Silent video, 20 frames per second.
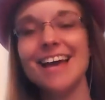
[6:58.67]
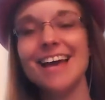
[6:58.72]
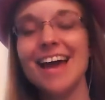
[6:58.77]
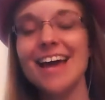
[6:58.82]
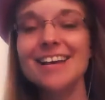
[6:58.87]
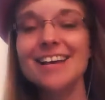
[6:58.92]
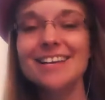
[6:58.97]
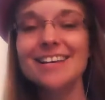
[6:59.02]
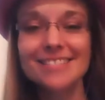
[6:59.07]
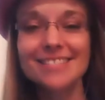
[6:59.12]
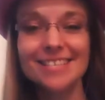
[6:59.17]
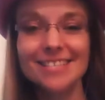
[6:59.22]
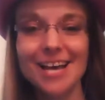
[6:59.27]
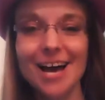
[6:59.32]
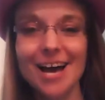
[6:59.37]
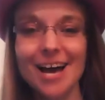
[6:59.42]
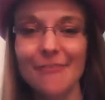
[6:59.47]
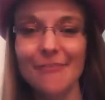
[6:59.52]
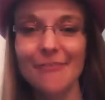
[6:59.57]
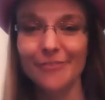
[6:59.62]
it's a
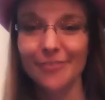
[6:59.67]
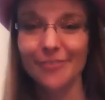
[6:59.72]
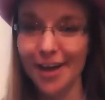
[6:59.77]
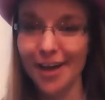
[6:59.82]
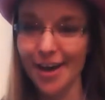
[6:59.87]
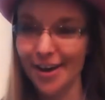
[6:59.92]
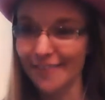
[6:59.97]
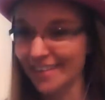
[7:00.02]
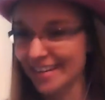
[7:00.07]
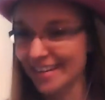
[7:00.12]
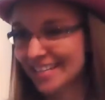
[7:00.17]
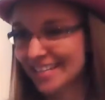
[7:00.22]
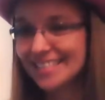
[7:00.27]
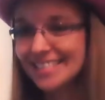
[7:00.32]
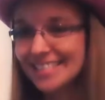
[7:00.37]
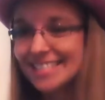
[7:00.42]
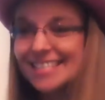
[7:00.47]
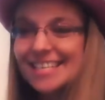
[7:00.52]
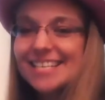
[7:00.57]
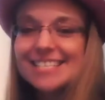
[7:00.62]
tough love, and
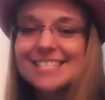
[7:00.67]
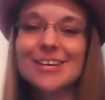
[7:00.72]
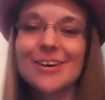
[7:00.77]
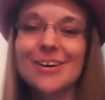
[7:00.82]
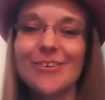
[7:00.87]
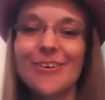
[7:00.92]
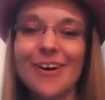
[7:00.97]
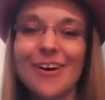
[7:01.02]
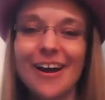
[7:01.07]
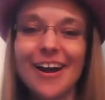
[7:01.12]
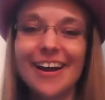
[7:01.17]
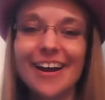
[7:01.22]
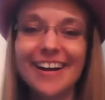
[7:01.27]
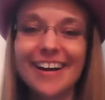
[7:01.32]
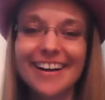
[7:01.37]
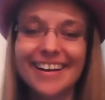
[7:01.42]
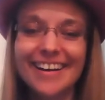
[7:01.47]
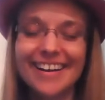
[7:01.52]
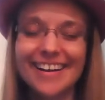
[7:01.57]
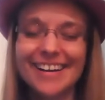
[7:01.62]
it's so hard.